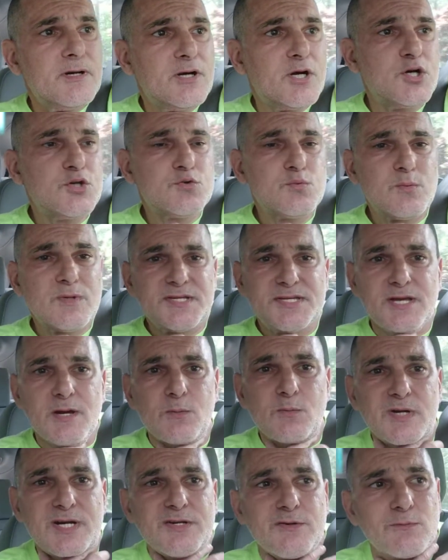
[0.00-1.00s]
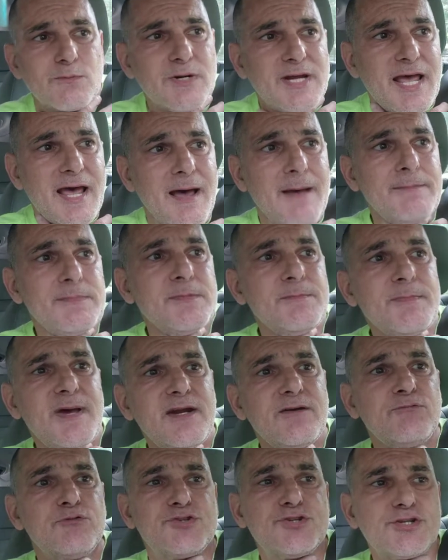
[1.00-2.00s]
because once I went to rehab and
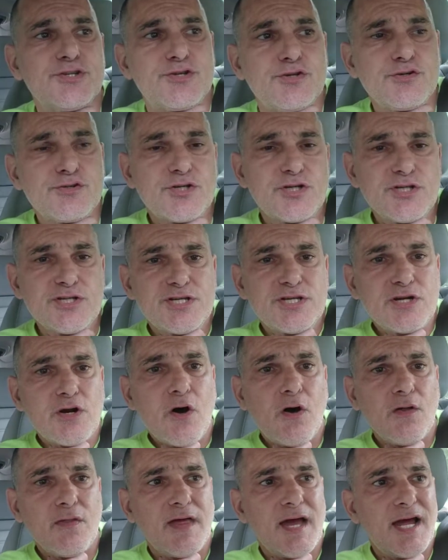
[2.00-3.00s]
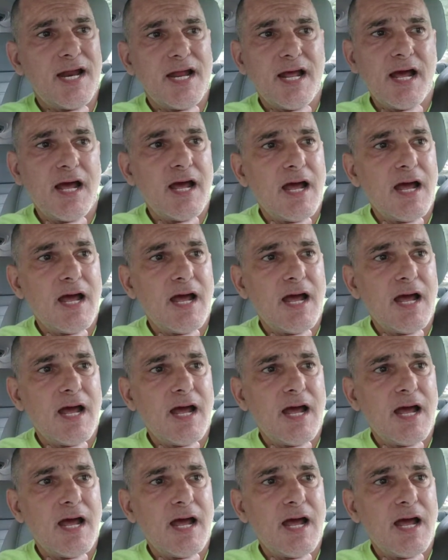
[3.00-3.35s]
mental institutions and all that,